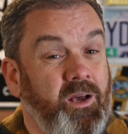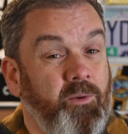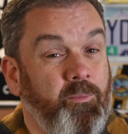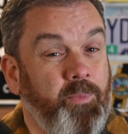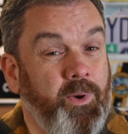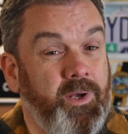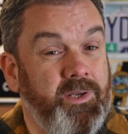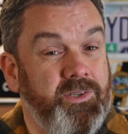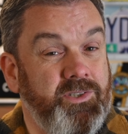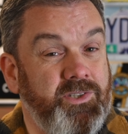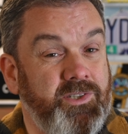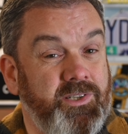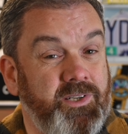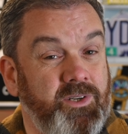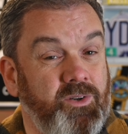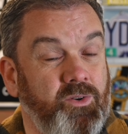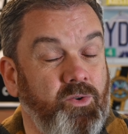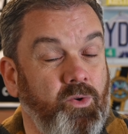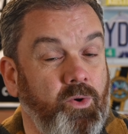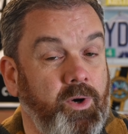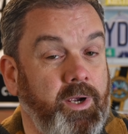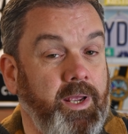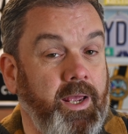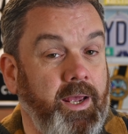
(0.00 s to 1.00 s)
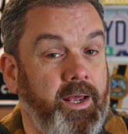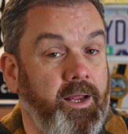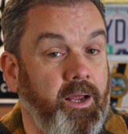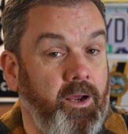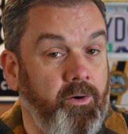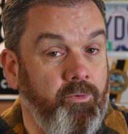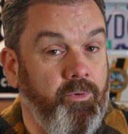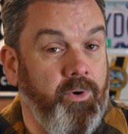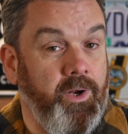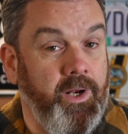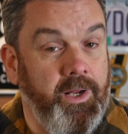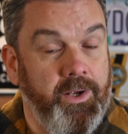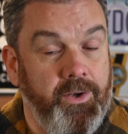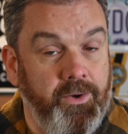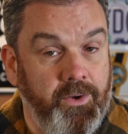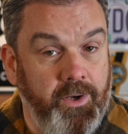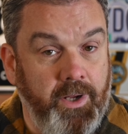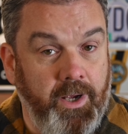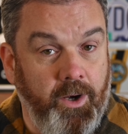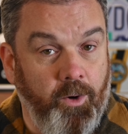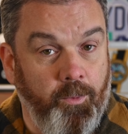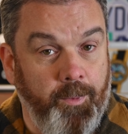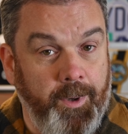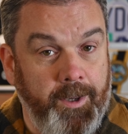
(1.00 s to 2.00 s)
but still get a really good
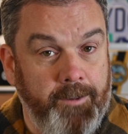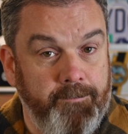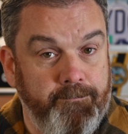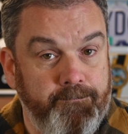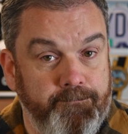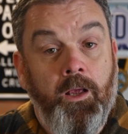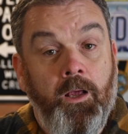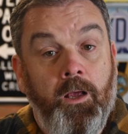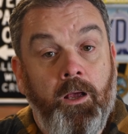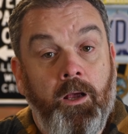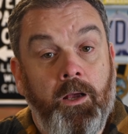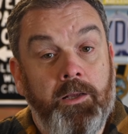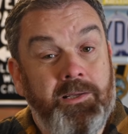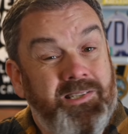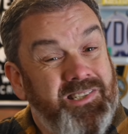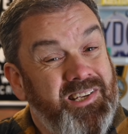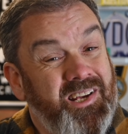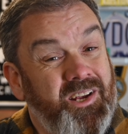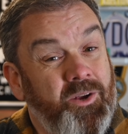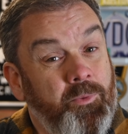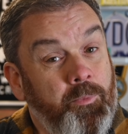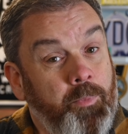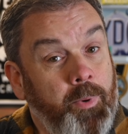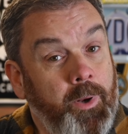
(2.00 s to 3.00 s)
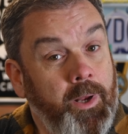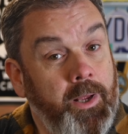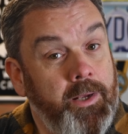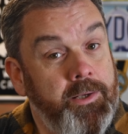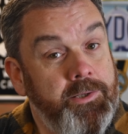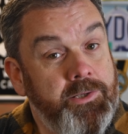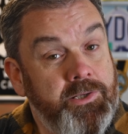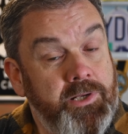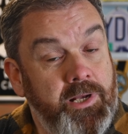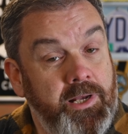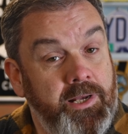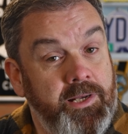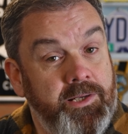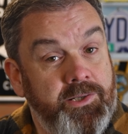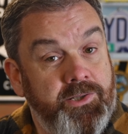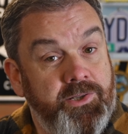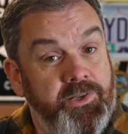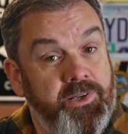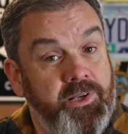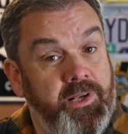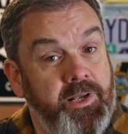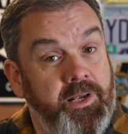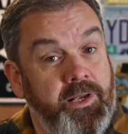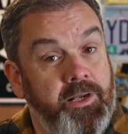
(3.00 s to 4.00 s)
helmet. In second place is
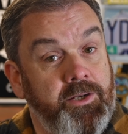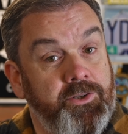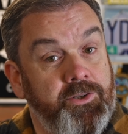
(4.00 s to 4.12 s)
the